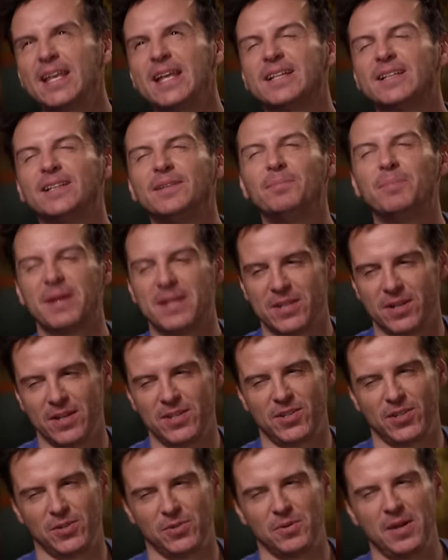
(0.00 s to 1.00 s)
little bit,
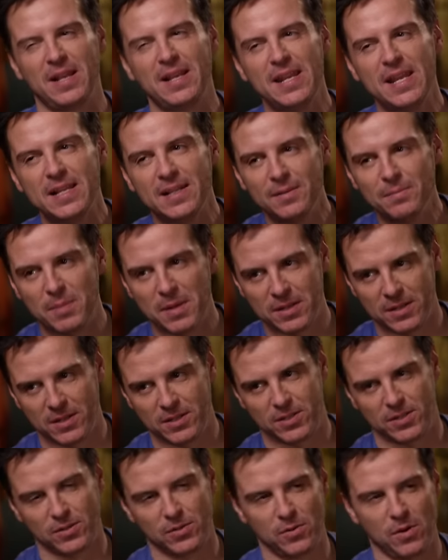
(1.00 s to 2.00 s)
I do. A little bit, I
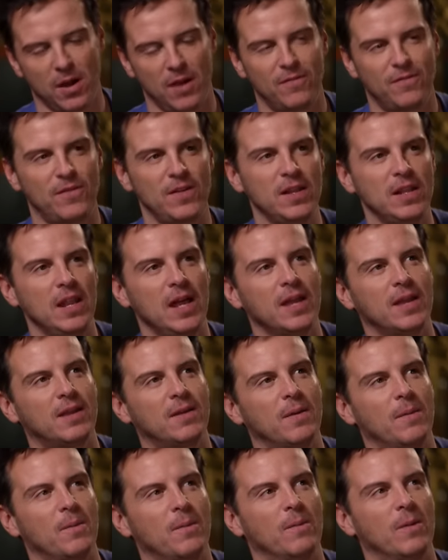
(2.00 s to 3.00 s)
do. I feel yeah.
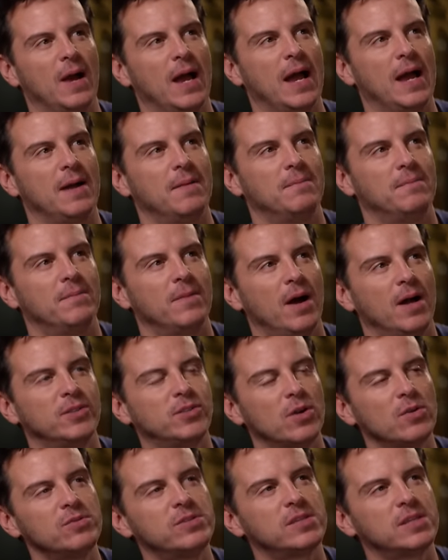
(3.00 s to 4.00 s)
like I
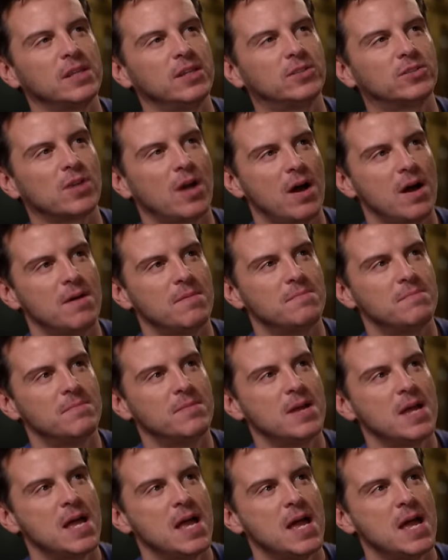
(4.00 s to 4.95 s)
don't see Tom